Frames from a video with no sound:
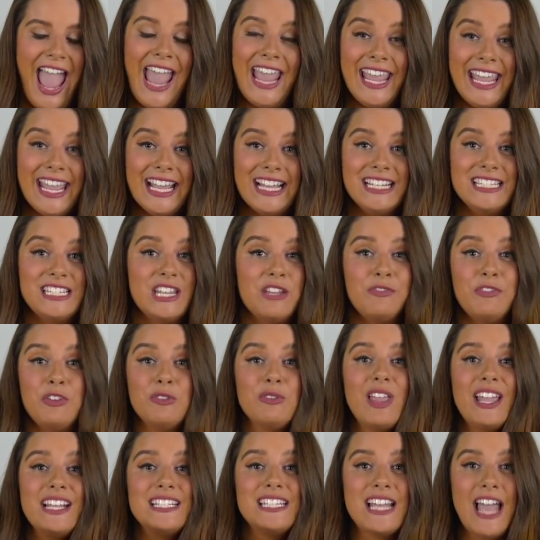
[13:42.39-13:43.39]
And if
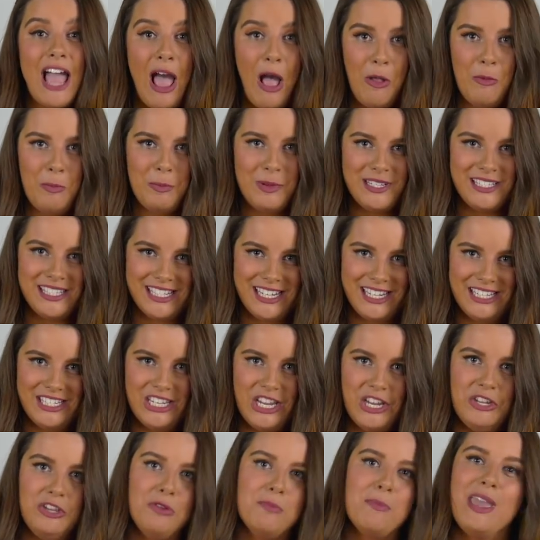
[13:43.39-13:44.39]
you'd like to help us
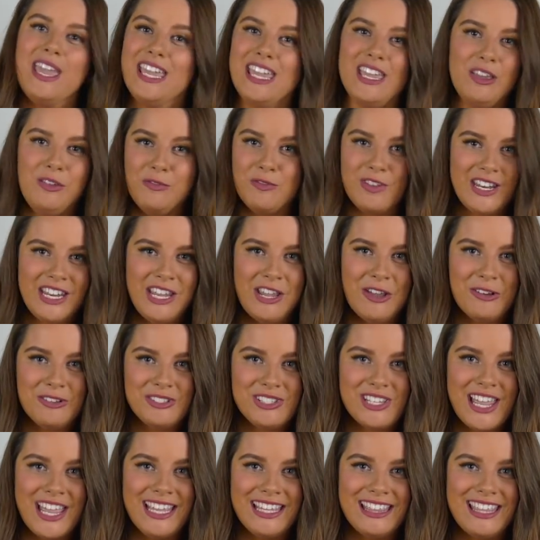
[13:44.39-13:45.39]
continue making
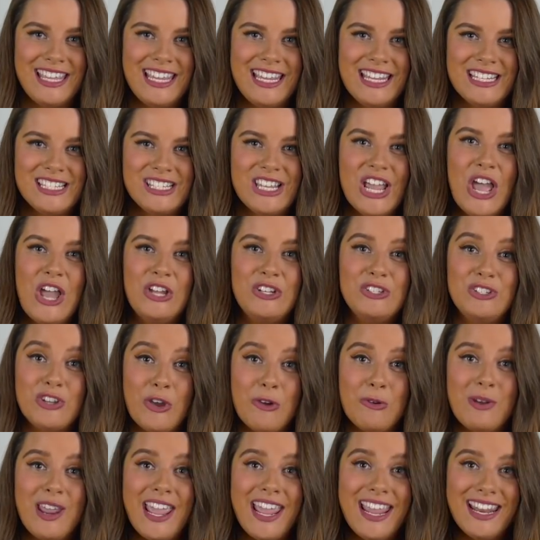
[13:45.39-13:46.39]
videos like these,
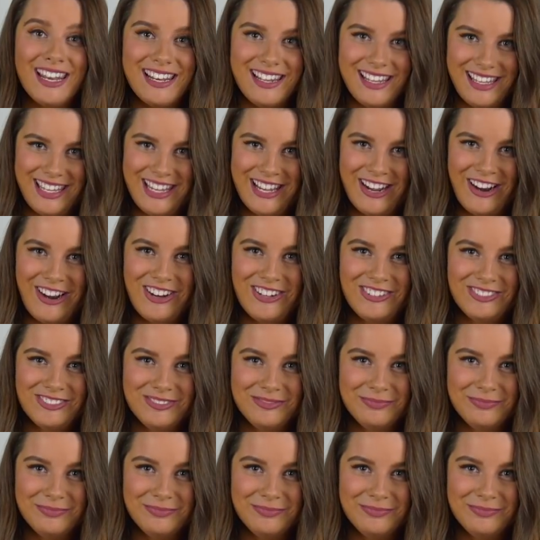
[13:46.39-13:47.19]
donate here.